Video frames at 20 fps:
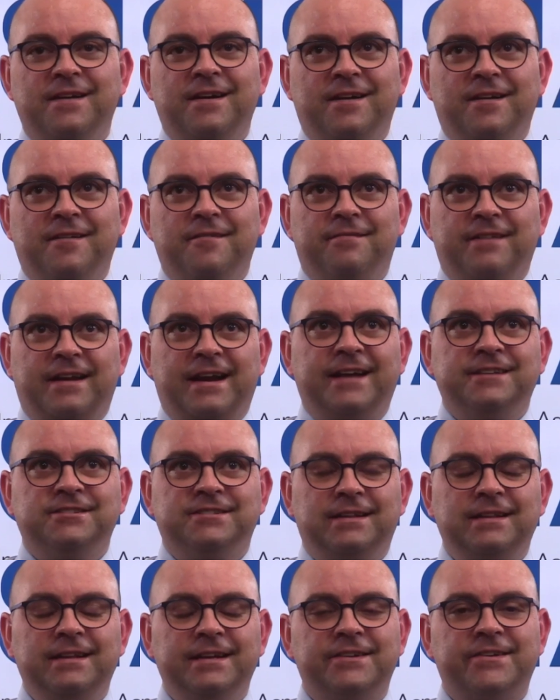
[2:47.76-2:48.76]

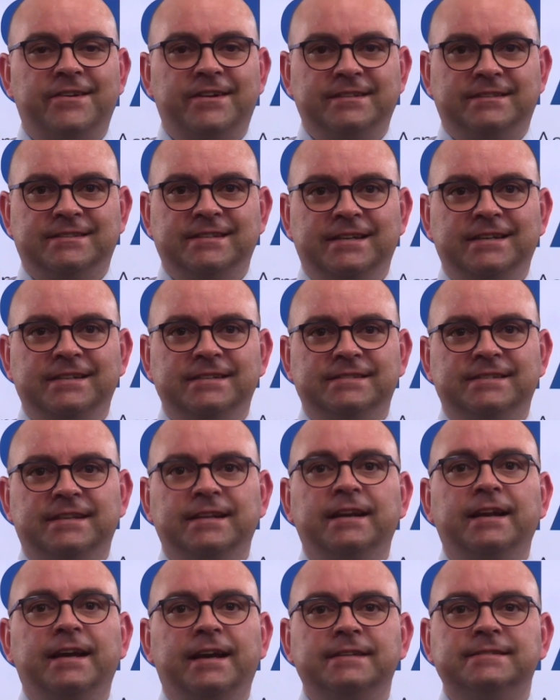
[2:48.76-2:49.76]
Financial literacy is
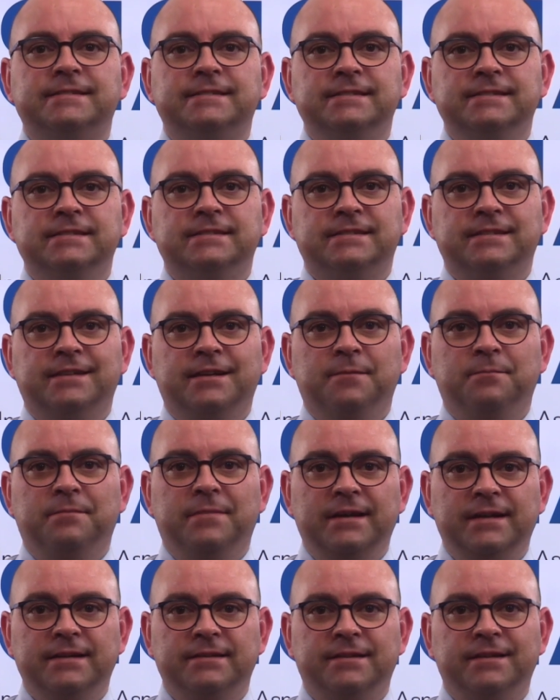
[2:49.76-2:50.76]
in essence the
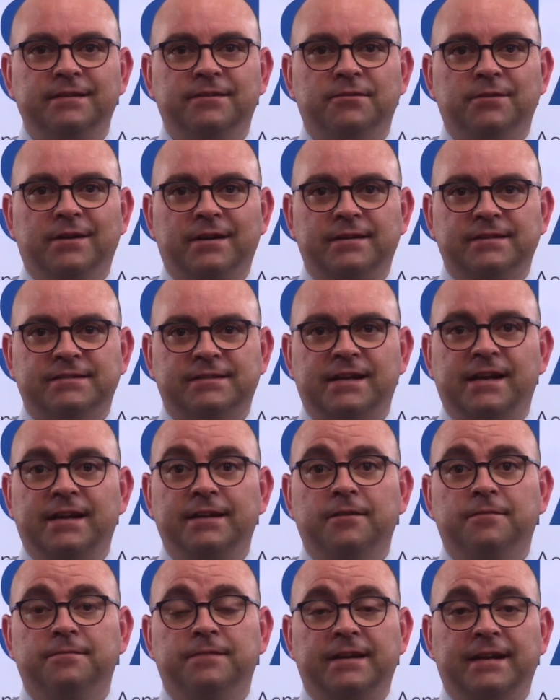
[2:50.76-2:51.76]
ability to
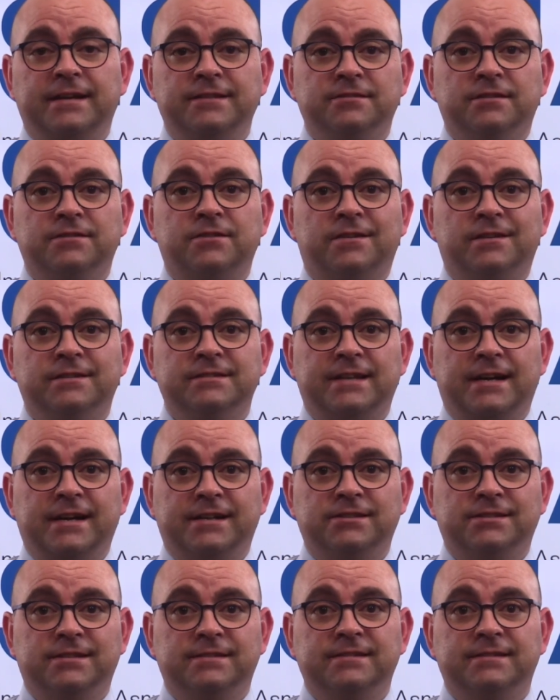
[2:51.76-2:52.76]
understand your financial
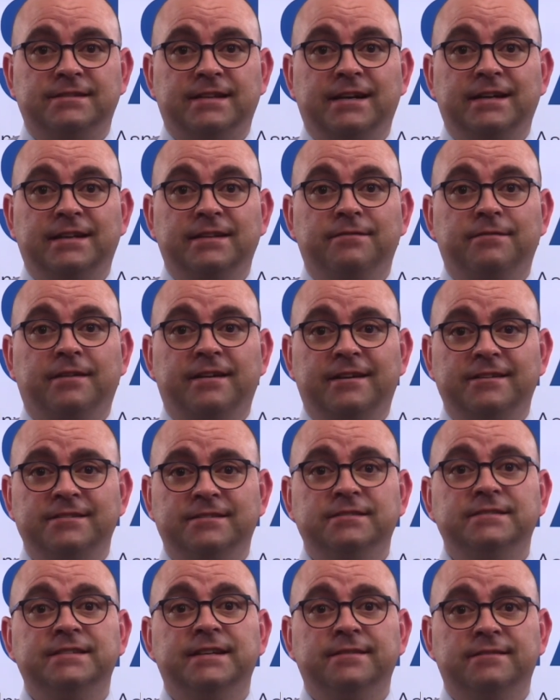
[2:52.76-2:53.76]
transactions and
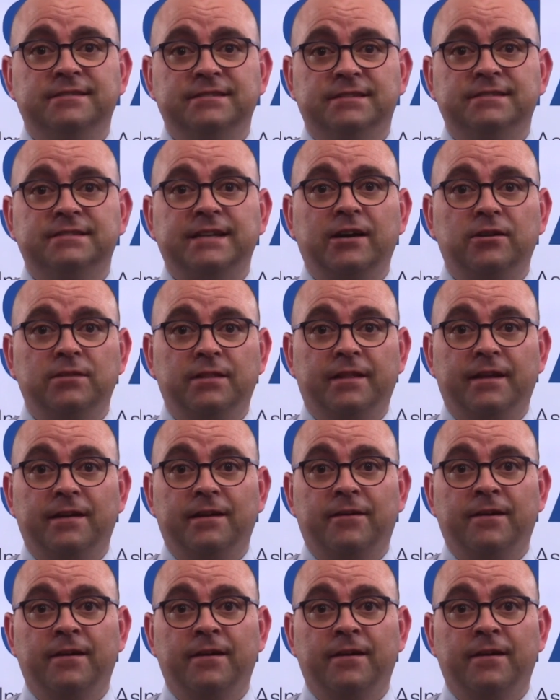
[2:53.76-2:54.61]
financial services out there.